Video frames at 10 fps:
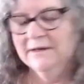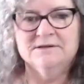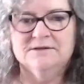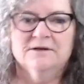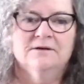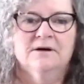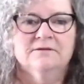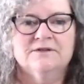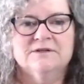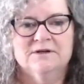So I've
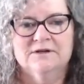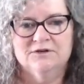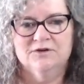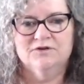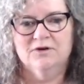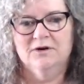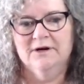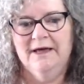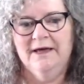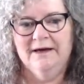decided to
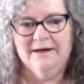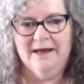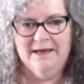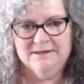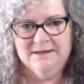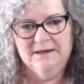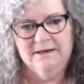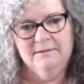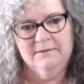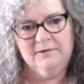try out as
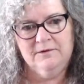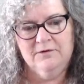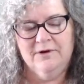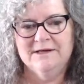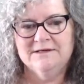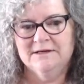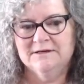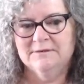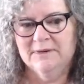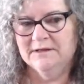in creating it to
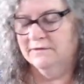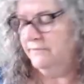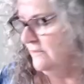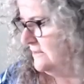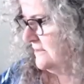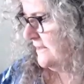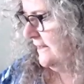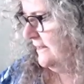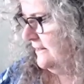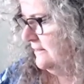be the focus
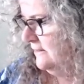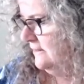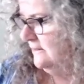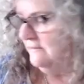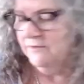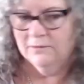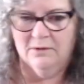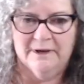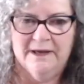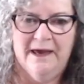card for what
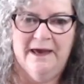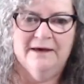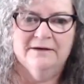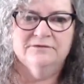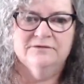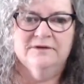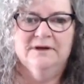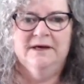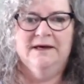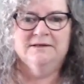we have
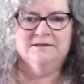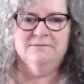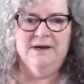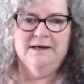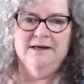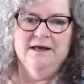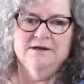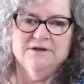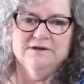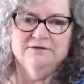as the main
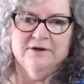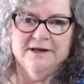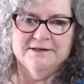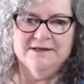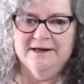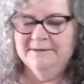energy for our day.